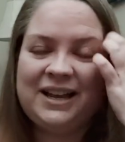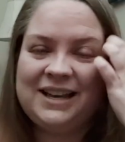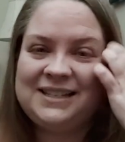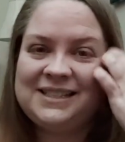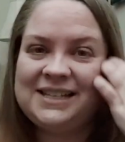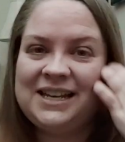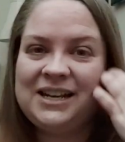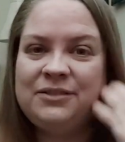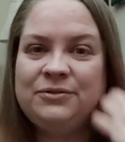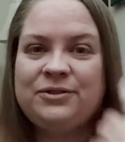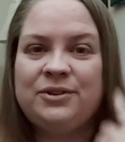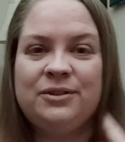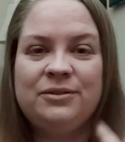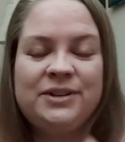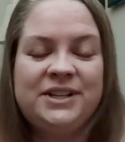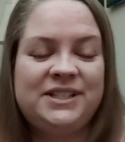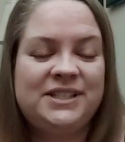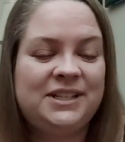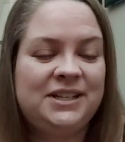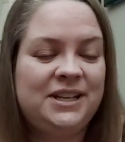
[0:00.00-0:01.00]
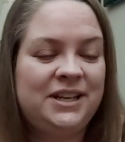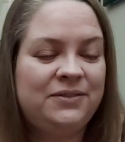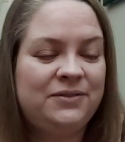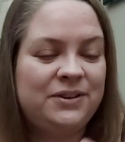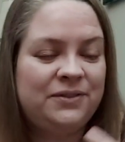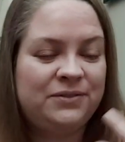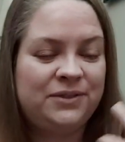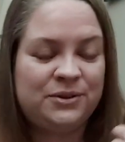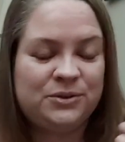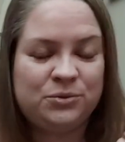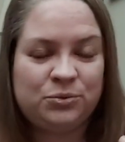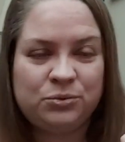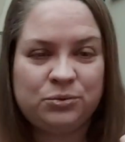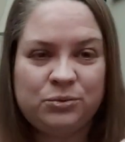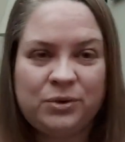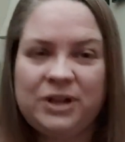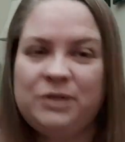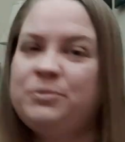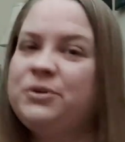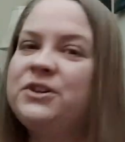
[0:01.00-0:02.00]
I said it for a reason. Even if there's
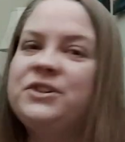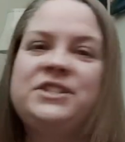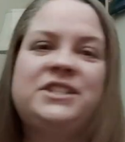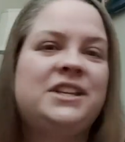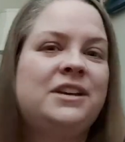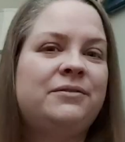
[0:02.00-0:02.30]
one person